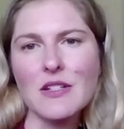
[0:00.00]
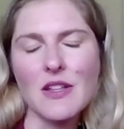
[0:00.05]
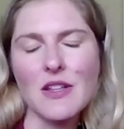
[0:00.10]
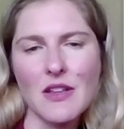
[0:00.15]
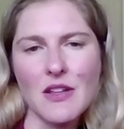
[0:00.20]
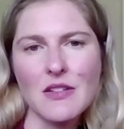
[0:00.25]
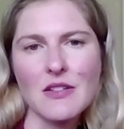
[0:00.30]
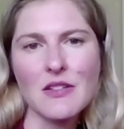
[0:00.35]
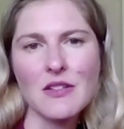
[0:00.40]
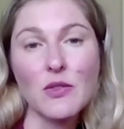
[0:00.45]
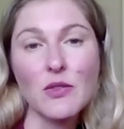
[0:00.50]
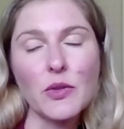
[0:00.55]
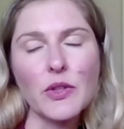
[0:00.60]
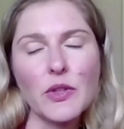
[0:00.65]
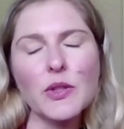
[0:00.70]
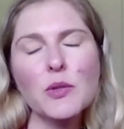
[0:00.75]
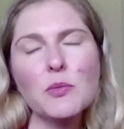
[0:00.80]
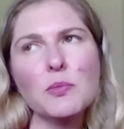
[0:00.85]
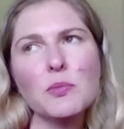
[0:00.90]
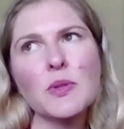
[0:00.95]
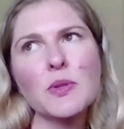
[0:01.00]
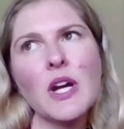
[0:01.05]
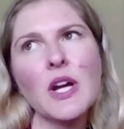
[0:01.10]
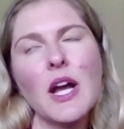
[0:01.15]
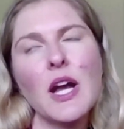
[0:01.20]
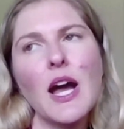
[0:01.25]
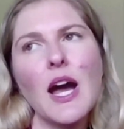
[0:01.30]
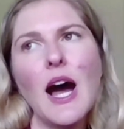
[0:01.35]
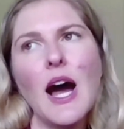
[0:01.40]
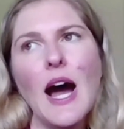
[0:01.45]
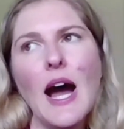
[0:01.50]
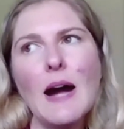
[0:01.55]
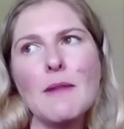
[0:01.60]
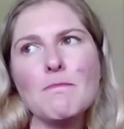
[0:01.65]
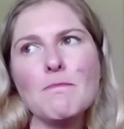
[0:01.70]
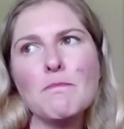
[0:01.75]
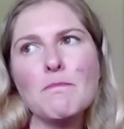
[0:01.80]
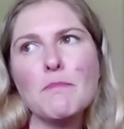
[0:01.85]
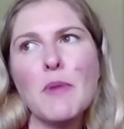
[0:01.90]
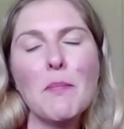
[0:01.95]
what I do with
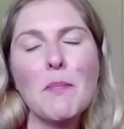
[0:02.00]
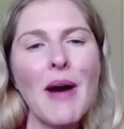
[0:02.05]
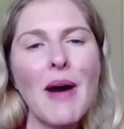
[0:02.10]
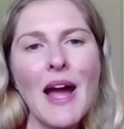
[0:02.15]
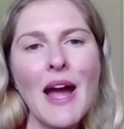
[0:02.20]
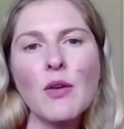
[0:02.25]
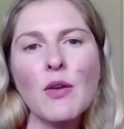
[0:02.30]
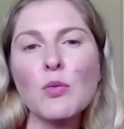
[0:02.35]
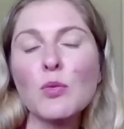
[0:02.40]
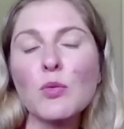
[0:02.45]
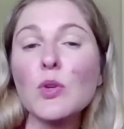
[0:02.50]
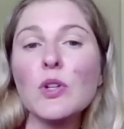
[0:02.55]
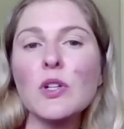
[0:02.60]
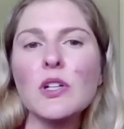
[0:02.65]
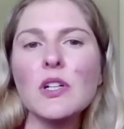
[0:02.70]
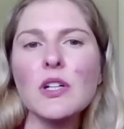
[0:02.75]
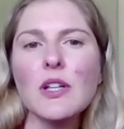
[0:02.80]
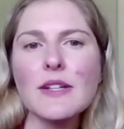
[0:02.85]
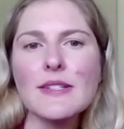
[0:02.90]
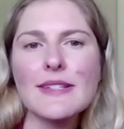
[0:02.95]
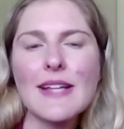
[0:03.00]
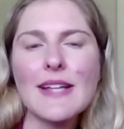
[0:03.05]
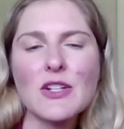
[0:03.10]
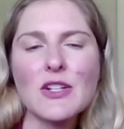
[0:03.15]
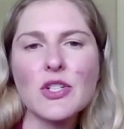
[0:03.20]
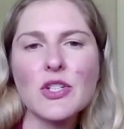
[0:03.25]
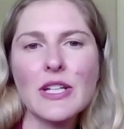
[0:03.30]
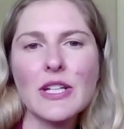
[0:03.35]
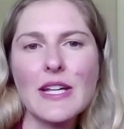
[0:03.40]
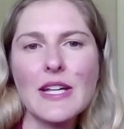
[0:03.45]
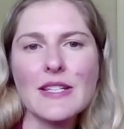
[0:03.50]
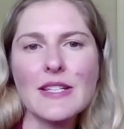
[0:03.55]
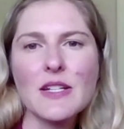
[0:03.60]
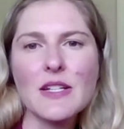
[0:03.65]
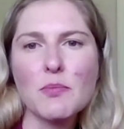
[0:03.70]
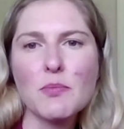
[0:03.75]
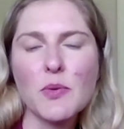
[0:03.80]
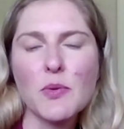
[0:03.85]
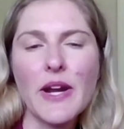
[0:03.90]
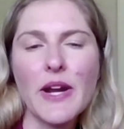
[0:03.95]
Shopify because I think it's pretty relevant to
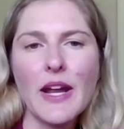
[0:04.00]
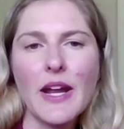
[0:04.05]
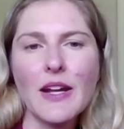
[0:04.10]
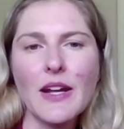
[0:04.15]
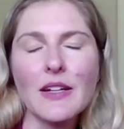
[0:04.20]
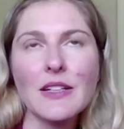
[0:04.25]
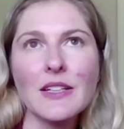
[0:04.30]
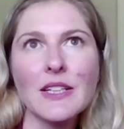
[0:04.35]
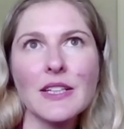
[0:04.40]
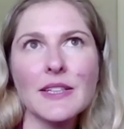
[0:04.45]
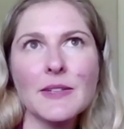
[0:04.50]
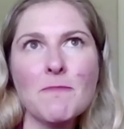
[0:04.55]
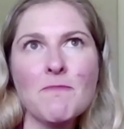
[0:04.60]
this group.